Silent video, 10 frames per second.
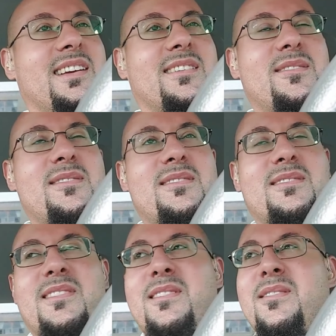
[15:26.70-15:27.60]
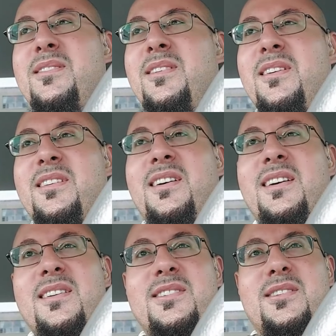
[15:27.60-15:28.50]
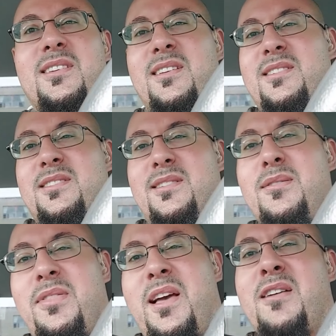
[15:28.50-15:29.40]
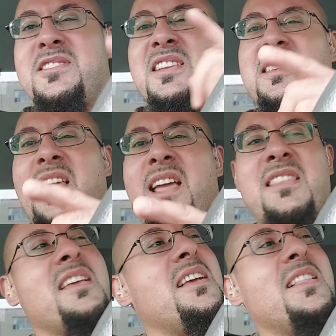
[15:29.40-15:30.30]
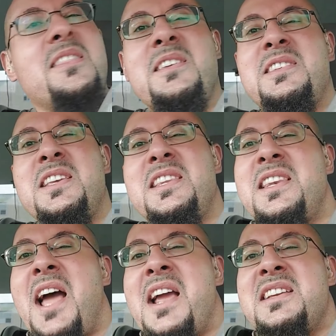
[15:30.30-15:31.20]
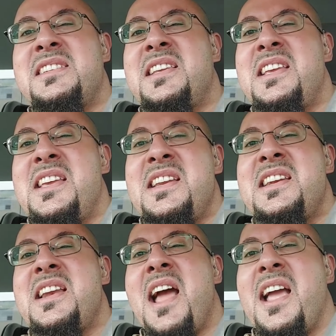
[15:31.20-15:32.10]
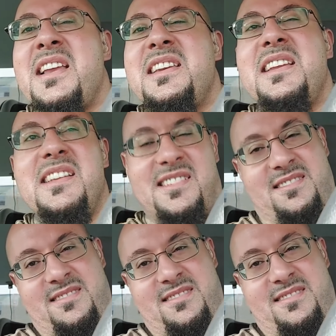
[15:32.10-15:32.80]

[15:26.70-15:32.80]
oh, your car is 2010. This is 1990.